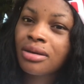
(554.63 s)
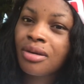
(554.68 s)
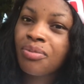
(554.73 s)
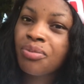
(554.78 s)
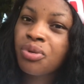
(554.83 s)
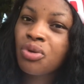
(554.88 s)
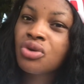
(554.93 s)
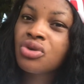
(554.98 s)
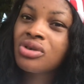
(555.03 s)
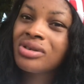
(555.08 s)

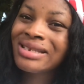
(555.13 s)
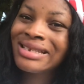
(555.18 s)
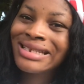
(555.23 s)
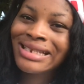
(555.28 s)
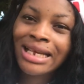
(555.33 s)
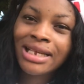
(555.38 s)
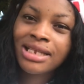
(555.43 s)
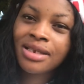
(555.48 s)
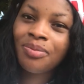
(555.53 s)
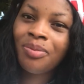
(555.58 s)
put
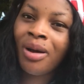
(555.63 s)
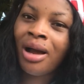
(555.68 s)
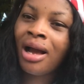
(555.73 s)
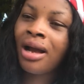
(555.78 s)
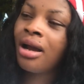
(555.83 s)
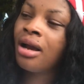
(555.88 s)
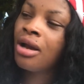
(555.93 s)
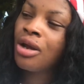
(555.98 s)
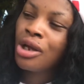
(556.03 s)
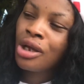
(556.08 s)
setback,
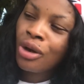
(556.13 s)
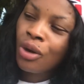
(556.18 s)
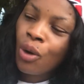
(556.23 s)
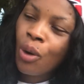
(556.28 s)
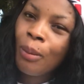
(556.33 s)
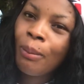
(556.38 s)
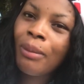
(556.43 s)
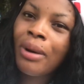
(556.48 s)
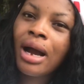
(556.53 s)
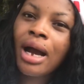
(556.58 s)

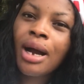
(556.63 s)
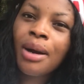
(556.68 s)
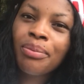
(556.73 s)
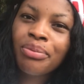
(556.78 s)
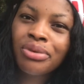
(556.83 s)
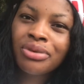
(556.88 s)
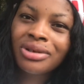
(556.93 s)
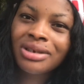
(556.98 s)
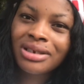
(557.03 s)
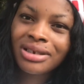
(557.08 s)
comma,
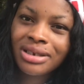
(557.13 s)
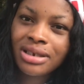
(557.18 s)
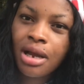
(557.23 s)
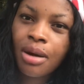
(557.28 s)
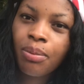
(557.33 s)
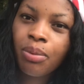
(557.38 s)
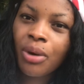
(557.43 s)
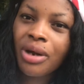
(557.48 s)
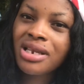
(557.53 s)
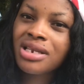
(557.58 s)
put
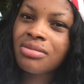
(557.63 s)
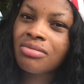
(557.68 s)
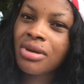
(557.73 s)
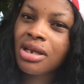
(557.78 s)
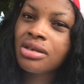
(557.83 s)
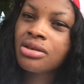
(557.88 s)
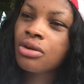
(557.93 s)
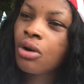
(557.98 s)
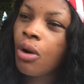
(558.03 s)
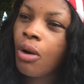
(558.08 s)

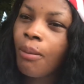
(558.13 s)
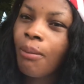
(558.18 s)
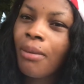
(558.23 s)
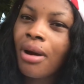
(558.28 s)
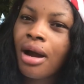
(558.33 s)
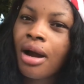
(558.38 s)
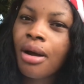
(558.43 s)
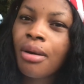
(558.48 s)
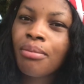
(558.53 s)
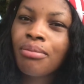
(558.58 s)
disappointment,
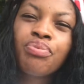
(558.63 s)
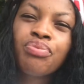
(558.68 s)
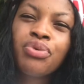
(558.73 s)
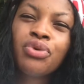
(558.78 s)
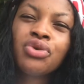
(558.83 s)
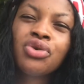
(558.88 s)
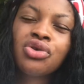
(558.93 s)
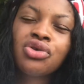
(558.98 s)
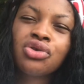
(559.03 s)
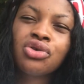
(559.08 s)
comma,
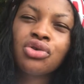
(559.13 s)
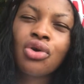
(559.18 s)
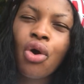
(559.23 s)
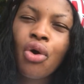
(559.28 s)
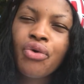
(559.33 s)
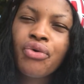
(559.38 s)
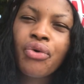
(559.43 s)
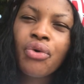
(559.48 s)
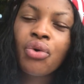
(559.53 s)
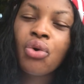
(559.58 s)
put
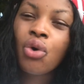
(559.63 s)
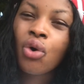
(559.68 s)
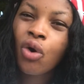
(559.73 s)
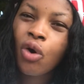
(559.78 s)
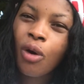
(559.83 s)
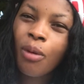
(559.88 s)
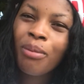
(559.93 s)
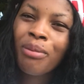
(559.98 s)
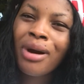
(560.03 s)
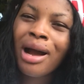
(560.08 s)
sorrow,
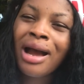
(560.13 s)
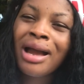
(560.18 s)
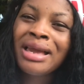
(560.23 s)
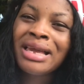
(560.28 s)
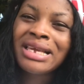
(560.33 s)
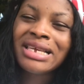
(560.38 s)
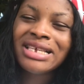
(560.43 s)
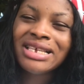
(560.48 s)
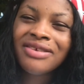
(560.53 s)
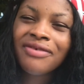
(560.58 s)
comma,
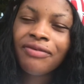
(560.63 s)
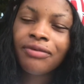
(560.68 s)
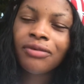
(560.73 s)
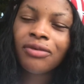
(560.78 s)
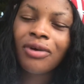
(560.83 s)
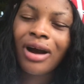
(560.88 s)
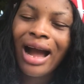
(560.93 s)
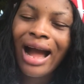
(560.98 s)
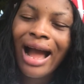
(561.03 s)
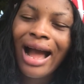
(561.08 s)

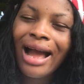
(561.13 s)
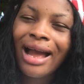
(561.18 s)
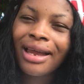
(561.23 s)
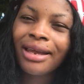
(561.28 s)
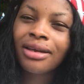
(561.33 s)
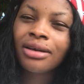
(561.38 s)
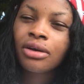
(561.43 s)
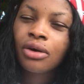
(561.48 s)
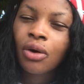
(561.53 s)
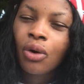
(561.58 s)
evil
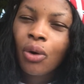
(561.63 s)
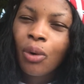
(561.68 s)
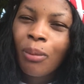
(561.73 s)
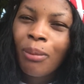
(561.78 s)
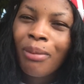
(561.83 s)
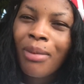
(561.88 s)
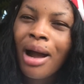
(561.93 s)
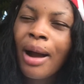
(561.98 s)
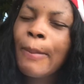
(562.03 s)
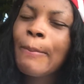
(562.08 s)
eye,
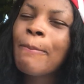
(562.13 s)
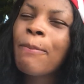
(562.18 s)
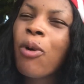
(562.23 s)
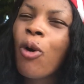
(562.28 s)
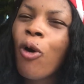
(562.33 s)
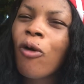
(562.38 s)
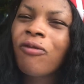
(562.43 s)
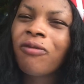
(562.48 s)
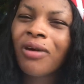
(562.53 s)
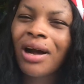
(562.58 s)
comma,
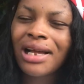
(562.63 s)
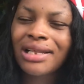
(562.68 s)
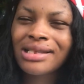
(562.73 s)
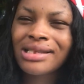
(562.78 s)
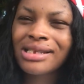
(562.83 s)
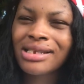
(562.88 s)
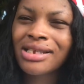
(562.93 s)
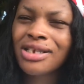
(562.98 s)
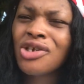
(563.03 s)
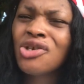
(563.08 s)

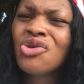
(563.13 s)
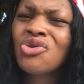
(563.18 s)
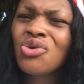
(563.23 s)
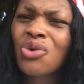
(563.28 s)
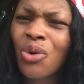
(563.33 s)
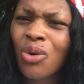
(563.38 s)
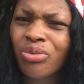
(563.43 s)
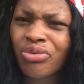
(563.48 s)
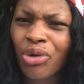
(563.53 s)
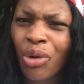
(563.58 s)
poverty.
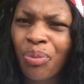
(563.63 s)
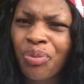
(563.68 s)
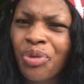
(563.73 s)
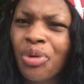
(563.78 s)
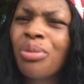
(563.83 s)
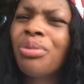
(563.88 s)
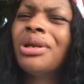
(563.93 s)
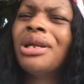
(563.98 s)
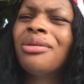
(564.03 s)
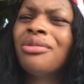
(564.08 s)
Your
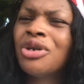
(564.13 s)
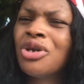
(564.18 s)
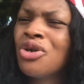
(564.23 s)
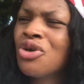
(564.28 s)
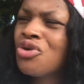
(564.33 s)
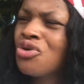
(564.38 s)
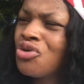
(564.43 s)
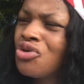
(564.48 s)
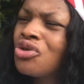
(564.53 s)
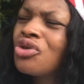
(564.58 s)
problem.
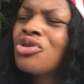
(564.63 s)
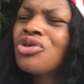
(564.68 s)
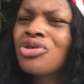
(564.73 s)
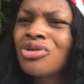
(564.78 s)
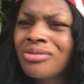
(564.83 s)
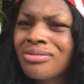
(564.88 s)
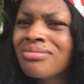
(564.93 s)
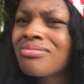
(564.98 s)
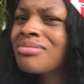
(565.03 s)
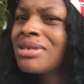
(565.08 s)
You
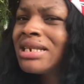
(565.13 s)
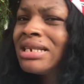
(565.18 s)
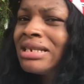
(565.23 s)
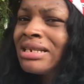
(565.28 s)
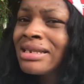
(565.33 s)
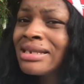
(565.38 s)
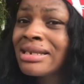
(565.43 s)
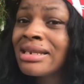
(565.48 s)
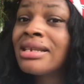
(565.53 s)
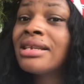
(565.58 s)
just be
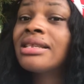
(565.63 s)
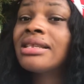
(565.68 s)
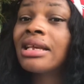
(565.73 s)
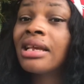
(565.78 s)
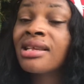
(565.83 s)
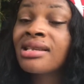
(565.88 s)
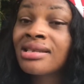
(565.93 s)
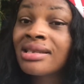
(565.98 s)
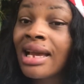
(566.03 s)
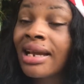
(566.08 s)
listing it
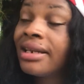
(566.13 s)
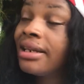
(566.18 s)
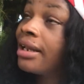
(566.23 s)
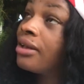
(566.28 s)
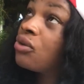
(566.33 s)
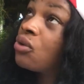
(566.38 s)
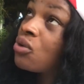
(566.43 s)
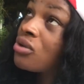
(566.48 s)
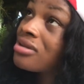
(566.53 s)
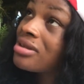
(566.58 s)
inside
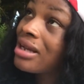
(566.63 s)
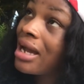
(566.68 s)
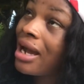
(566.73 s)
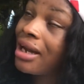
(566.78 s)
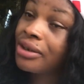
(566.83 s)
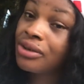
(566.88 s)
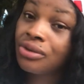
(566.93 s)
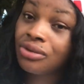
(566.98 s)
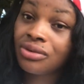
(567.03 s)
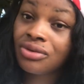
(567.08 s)
those
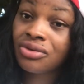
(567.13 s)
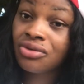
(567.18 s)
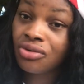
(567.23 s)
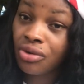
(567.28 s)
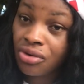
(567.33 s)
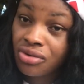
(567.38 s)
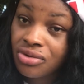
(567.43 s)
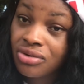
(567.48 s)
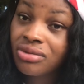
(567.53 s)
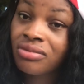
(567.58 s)
candles.
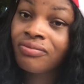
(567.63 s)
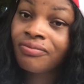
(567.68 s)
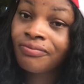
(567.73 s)
Just